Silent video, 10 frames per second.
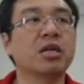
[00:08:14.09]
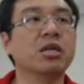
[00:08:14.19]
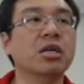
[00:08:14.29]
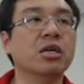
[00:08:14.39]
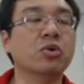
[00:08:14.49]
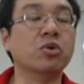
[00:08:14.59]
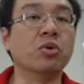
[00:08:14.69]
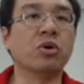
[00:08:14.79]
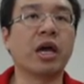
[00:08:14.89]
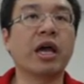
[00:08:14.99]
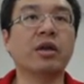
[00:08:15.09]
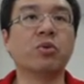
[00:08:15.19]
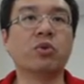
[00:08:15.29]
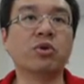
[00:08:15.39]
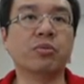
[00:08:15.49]
the rook and
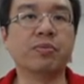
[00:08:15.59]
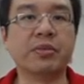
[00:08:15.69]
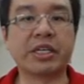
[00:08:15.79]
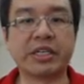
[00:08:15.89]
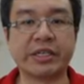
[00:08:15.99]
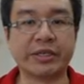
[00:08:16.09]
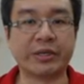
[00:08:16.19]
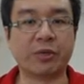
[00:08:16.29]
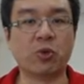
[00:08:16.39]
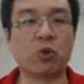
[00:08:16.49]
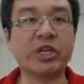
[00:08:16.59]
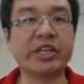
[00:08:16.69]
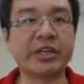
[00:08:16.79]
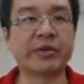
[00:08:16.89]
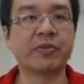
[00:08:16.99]
will be
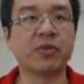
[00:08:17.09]
winning.